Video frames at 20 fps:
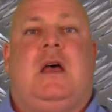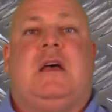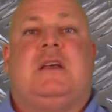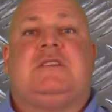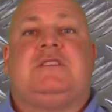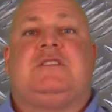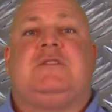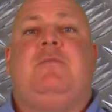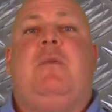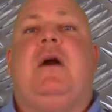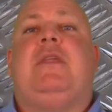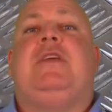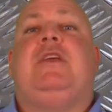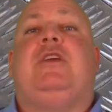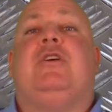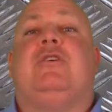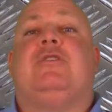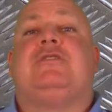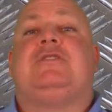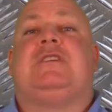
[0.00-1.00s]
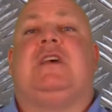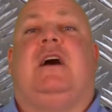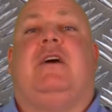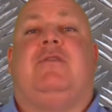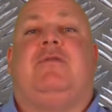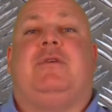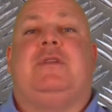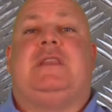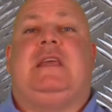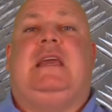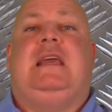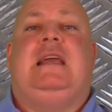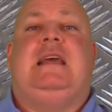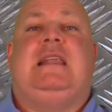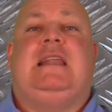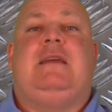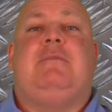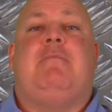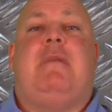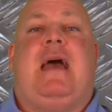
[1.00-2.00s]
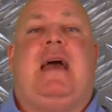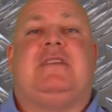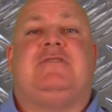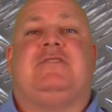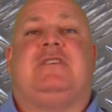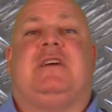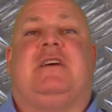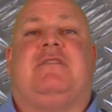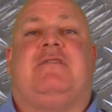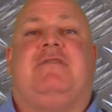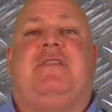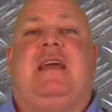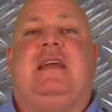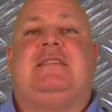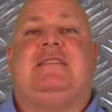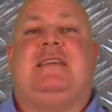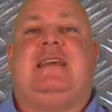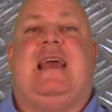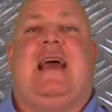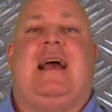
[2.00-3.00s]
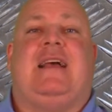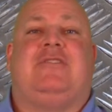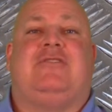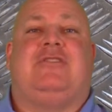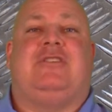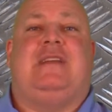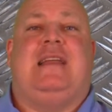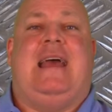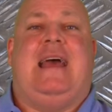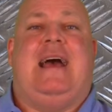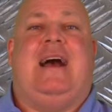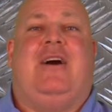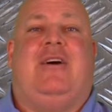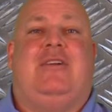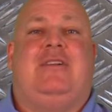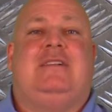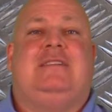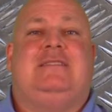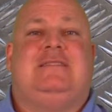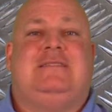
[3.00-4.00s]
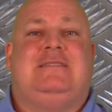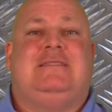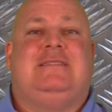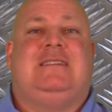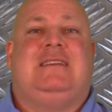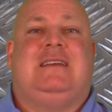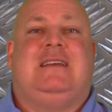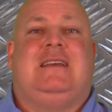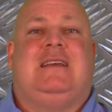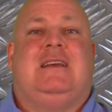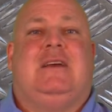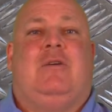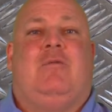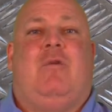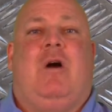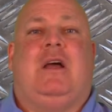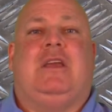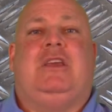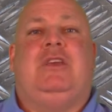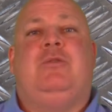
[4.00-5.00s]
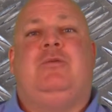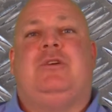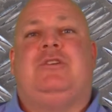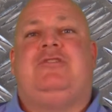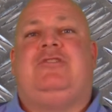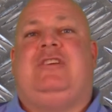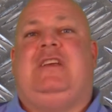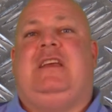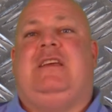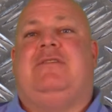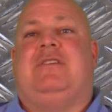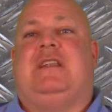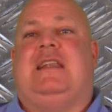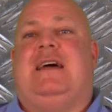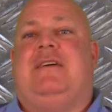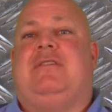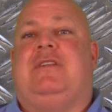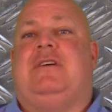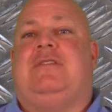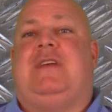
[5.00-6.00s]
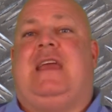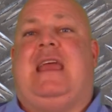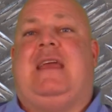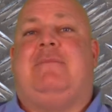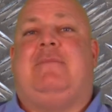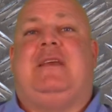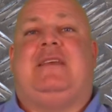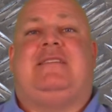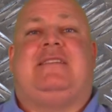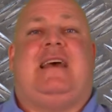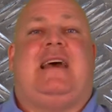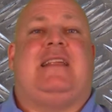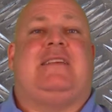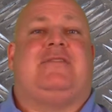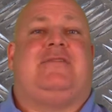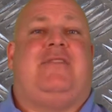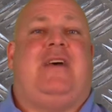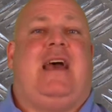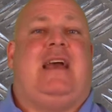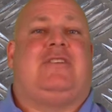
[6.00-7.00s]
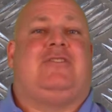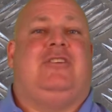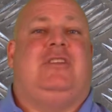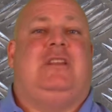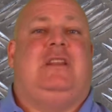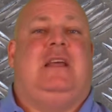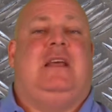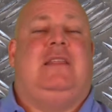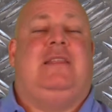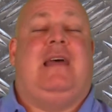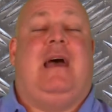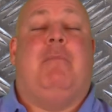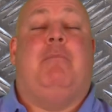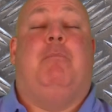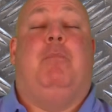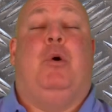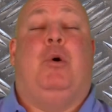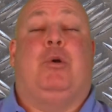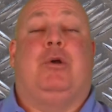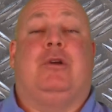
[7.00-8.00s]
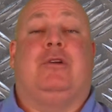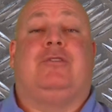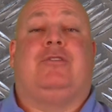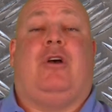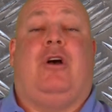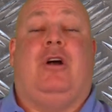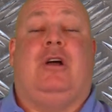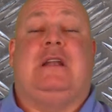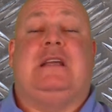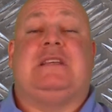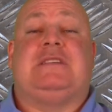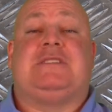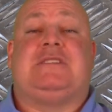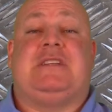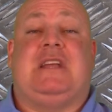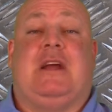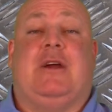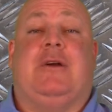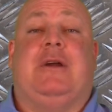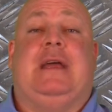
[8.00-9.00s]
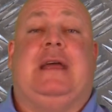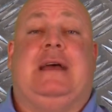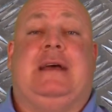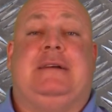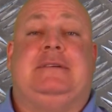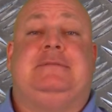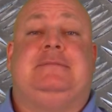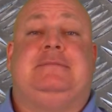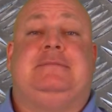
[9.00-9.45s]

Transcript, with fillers: Smother yourself with the healing magic of fancy action now while you achieve a level of gaming satisfaction that borders on hysteria.